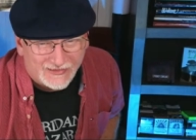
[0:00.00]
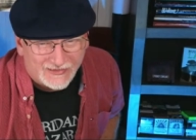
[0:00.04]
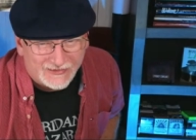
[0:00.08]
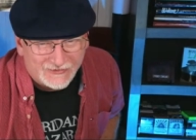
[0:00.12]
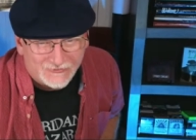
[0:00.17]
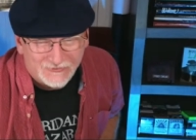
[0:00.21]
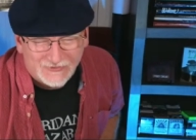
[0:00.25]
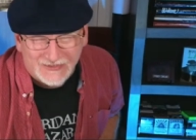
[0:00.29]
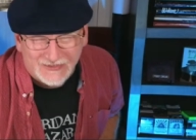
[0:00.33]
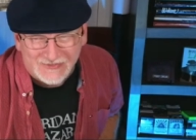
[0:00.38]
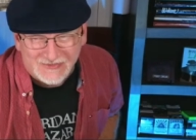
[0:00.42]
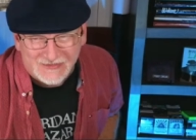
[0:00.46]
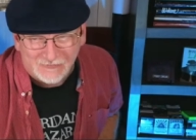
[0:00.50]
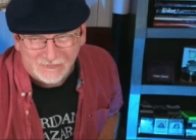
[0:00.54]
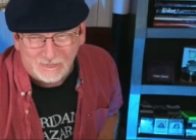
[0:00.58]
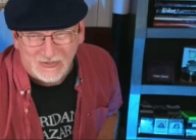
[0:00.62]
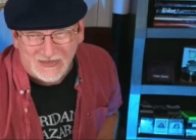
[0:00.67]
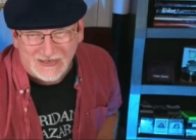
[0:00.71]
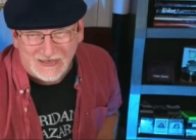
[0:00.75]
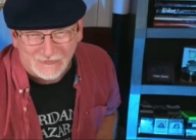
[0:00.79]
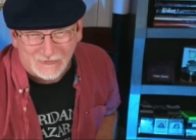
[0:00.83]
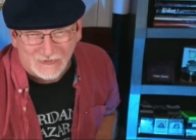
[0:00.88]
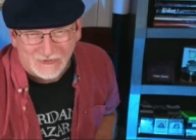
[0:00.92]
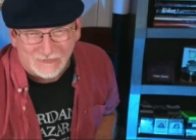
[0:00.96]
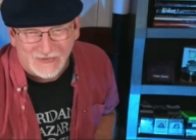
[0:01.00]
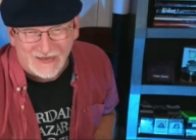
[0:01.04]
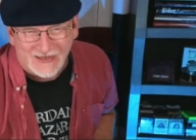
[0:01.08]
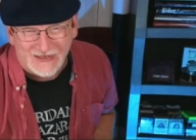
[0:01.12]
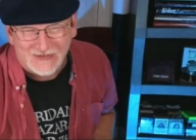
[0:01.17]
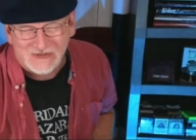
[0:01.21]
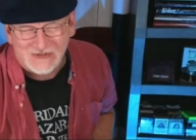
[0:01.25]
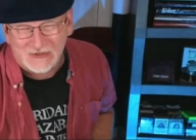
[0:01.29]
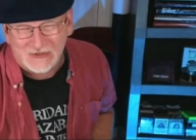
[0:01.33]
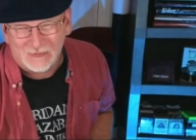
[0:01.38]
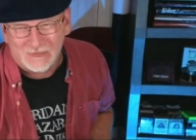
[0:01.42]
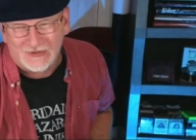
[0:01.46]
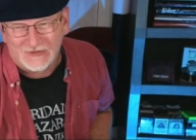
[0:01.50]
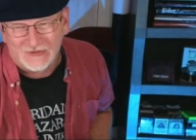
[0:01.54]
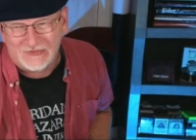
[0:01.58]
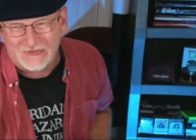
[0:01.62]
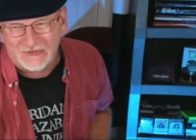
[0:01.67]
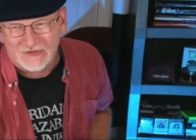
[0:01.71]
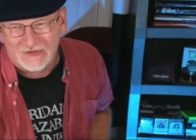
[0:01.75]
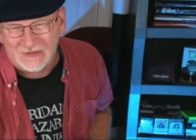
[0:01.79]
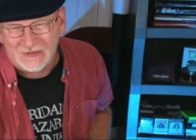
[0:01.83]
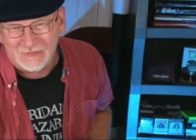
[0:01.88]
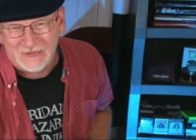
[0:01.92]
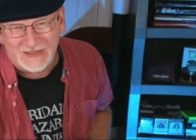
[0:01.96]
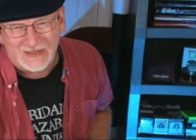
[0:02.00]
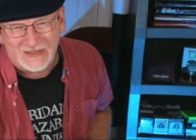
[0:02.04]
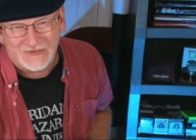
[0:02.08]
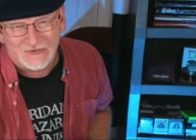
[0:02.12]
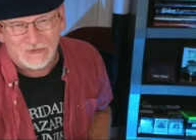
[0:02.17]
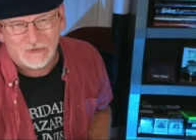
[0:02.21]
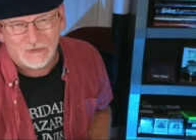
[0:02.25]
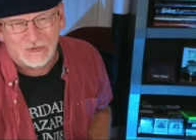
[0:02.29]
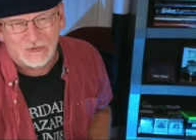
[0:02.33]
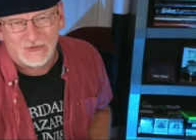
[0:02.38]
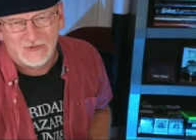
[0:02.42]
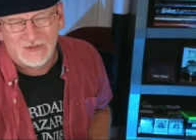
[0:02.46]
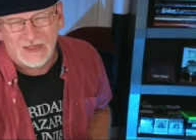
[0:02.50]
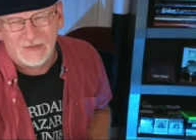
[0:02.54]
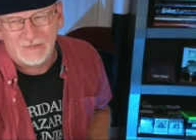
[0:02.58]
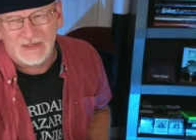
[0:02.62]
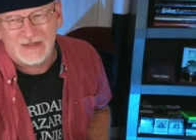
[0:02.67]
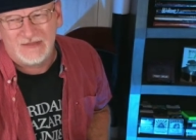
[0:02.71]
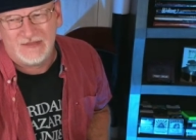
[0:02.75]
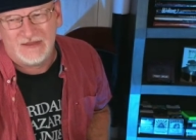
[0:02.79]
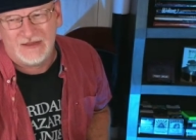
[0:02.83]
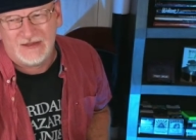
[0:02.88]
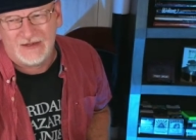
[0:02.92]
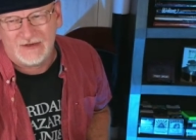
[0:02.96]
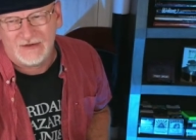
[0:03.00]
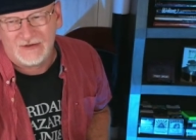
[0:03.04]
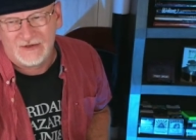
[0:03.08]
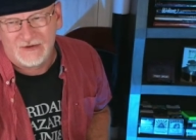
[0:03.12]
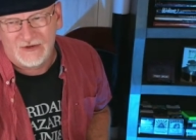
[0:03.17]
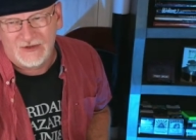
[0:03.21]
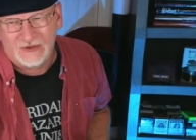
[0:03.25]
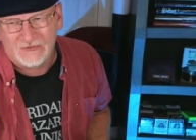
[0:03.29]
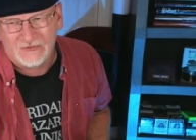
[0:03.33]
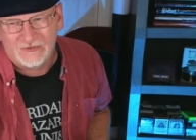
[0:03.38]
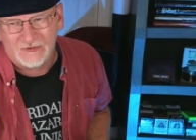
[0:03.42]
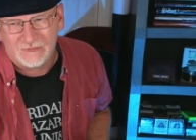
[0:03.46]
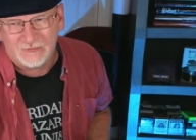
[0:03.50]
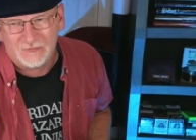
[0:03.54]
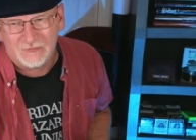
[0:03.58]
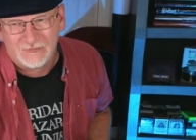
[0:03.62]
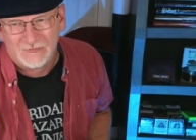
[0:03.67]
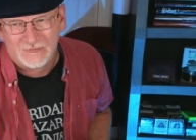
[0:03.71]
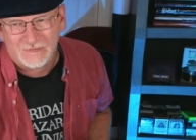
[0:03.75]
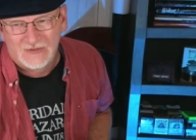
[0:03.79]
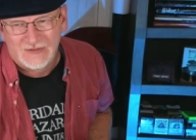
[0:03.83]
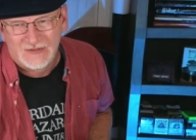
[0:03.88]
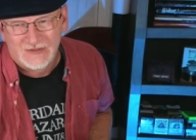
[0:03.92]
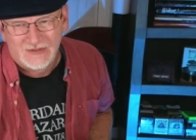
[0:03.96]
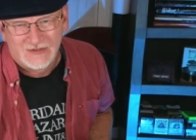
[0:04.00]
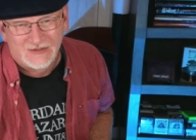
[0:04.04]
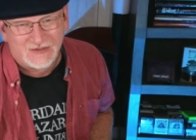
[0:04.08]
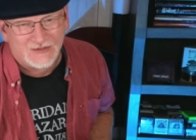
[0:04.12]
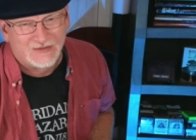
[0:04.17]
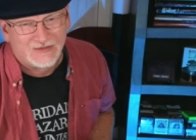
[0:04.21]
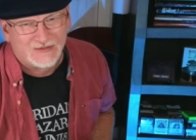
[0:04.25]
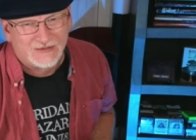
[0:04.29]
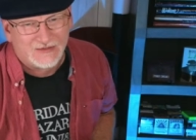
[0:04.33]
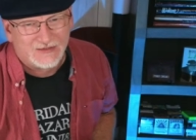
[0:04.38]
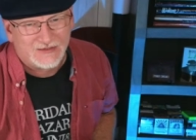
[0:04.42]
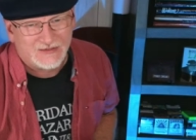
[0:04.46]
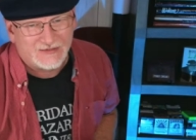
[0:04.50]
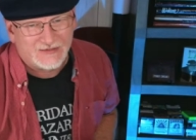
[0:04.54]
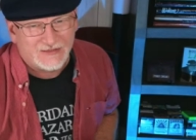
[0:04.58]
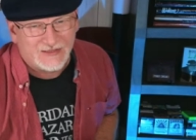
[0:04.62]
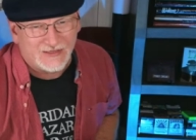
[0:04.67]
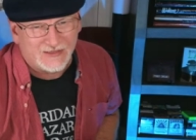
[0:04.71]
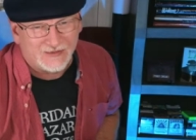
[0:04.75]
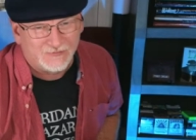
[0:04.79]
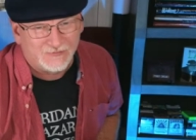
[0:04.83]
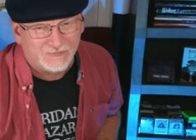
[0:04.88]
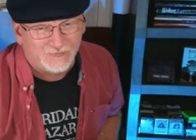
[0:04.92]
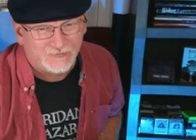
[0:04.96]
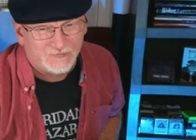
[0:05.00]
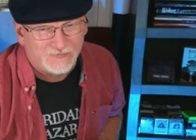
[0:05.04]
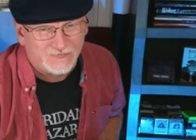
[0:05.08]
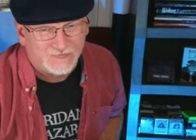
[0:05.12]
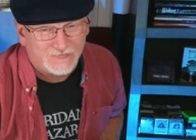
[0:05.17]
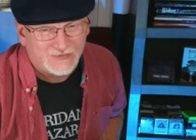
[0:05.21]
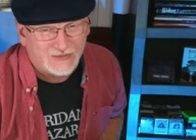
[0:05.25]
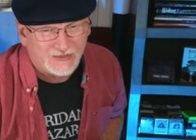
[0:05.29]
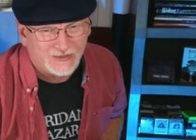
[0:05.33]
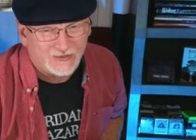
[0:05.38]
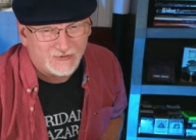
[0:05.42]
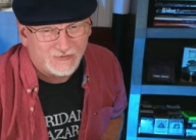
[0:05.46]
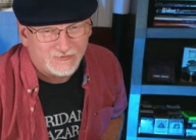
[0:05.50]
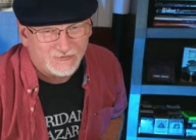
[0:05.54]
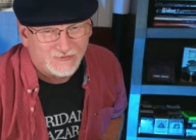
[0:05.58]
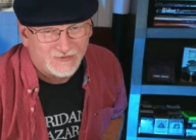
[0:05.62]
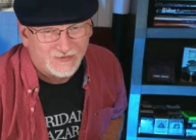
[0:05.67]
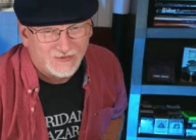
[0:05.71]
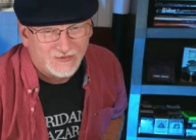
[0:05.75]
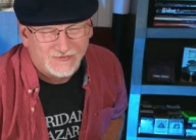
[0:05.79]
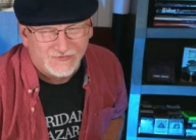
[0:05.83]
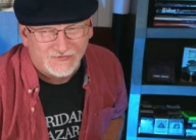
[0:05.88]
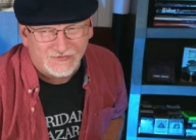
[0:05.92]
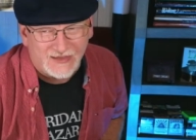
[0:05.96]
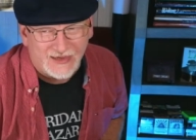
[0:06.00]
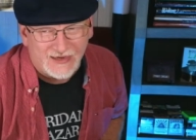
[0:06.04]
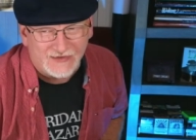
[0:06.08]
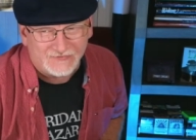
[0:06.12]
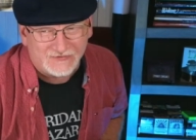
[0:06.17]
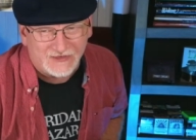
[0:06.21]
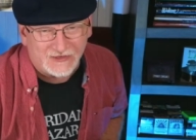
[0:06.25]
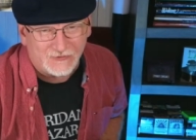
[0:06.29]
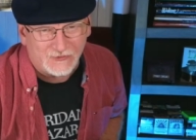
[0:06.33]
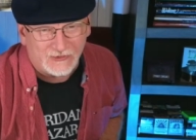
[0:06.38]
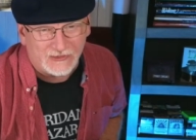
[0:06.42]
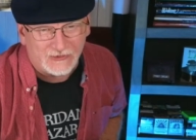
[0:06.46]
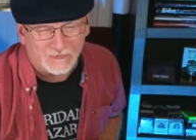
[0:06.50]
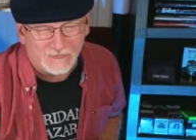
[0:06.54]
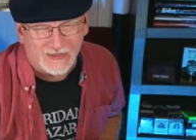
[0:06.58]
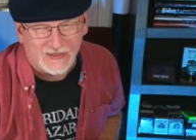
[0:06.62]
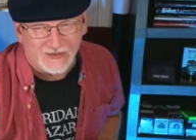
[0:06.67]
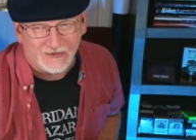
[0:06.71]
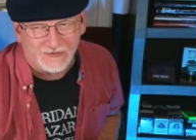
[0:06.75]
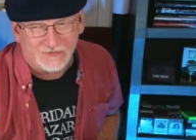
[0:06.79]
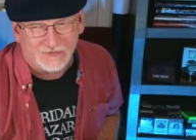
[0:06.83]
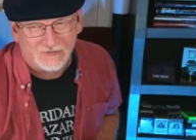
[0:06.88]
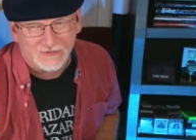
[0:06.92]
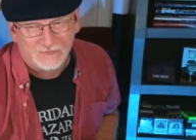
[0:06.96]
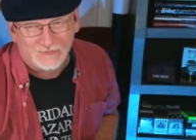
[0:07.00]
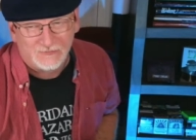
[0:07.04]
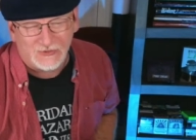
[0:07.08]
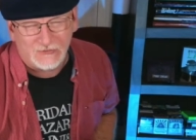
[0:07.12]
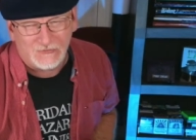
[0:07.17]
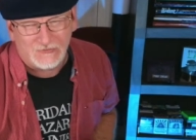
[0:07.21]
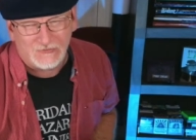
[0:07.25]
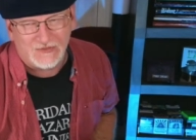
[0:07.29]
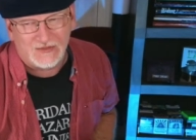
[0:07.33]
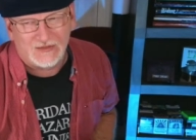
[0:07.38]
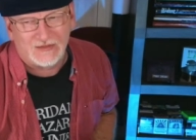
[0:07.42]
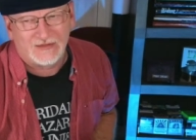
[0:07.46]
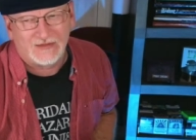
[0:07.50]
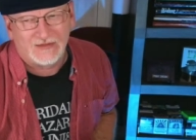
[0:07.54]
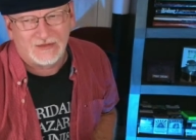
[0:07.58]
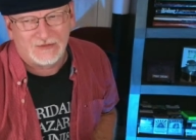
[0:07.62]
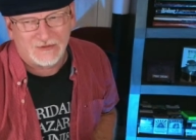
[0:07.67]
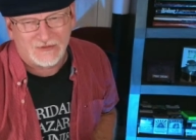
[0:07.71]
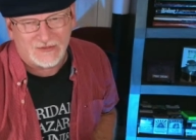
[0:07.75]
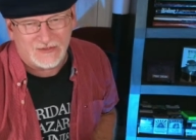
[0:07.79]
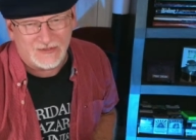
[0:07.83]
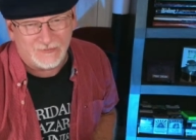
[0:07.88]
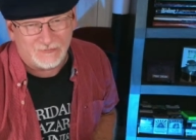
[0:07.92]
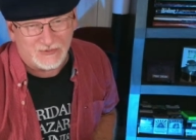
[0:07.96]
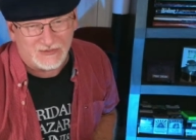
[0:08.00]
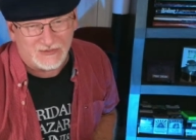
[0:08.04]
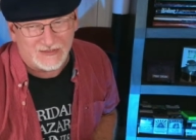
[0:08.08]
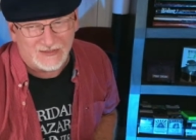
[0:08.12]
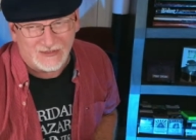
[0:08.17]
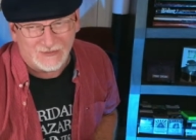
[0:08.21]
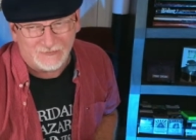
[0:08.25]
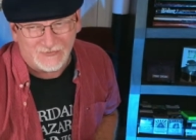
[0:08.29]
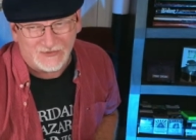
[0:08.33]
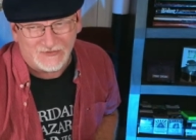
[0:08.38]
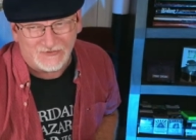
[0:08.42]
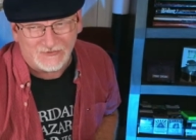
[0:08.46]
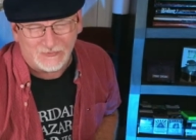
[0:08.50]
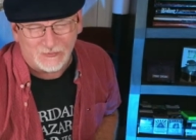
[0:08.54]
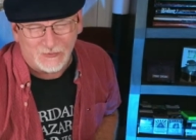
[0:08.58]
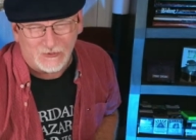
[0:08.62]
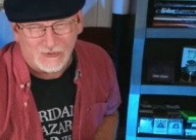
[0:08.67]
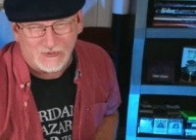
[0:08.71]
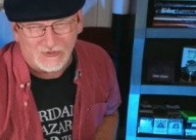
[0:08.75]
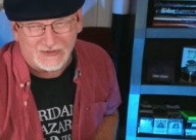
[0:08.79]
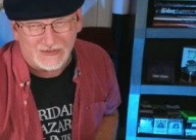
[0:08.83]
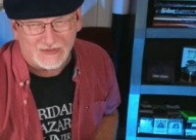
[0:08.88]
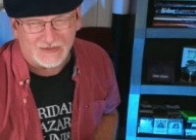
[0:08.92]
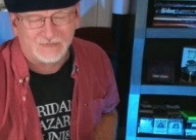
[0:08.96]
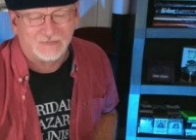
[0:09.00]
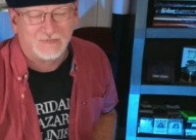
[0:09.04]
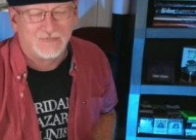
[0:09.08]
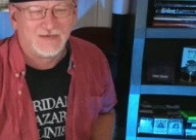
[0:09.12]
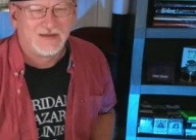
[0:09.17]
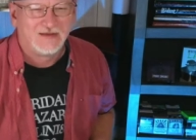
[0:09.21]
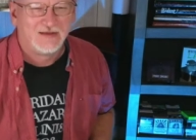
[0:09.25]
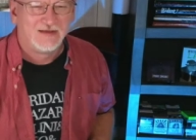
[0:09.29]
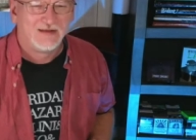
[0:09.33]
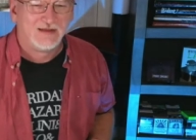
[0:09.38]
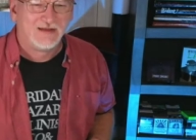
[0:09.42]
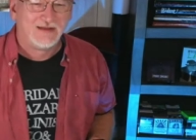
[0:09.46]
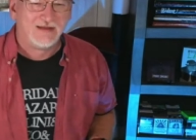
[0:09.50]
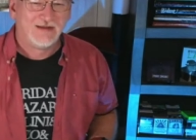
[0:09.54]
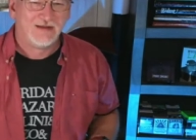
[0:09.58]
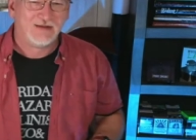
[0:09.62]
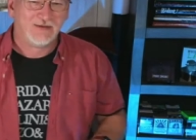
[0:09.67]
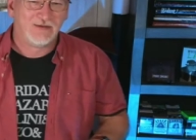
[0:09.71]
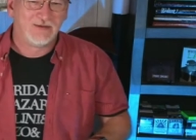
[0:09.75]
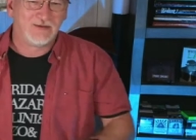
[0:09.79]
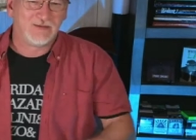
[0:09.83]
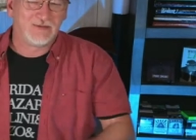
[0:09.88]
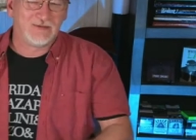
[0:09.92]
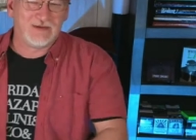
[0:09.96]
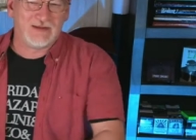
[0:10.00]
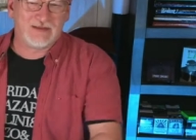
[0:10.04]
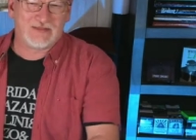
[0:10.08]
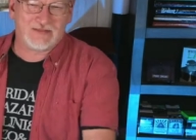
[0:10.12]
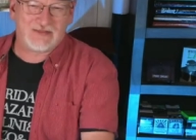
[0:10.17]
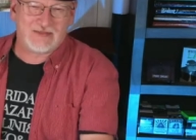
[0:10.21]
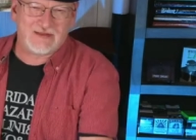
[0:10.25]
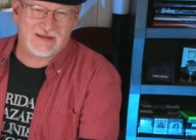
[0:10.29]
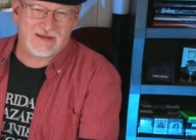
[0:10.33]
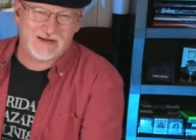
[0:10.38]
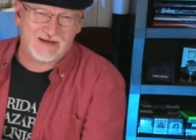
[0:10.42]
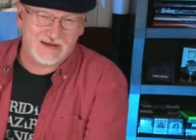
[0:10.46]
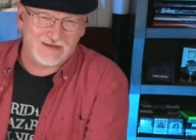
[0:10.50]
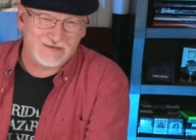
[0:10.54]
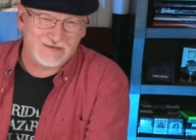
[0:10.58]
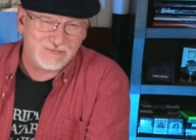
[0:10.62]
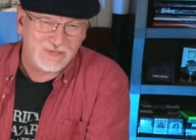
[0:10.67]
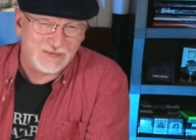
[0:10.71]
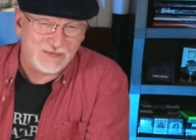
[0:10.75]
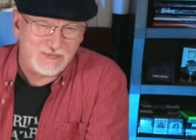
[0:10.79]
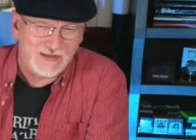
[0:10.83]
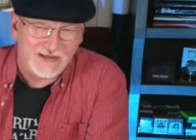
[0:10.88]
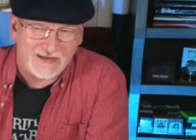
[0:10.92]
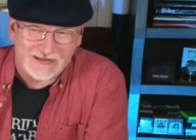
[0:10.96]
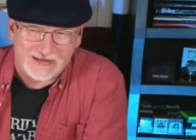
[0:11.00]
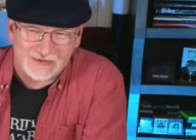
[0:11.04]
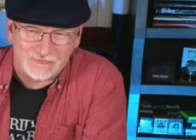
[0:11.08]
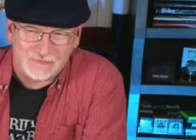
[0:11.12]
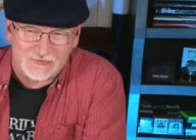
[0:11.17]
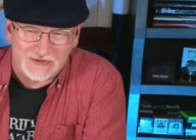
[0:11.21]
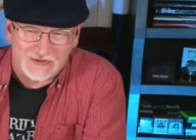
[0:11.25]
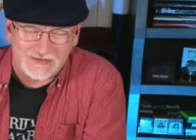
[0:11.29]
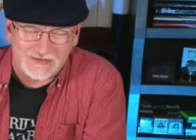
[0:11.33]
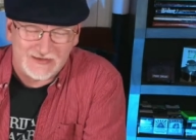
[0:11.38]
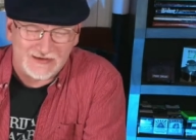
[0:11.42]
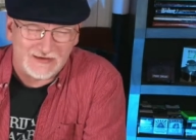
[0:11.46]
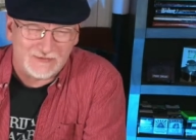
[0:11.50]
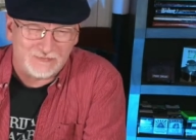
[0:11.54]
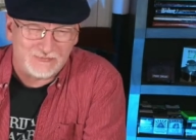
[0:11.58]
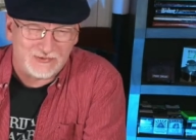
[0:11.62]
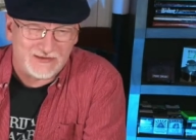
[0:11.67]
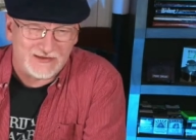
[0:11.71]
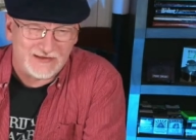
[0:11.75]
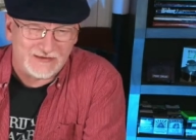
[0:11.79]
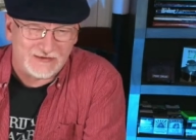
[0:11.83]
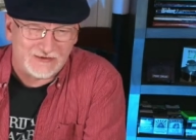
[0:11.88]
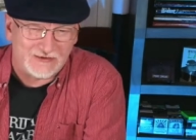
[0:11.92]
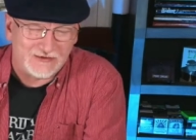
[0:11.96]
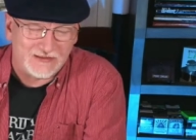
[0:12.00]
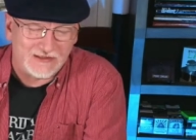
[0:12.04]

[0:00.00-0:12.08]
I don't get the Penguin Magic monthly, but that's cool. I'm in there. Awesome. And yeah, you know, Sai's going well. Posted a little clip of him this morning with uh maybe I could bring that up later.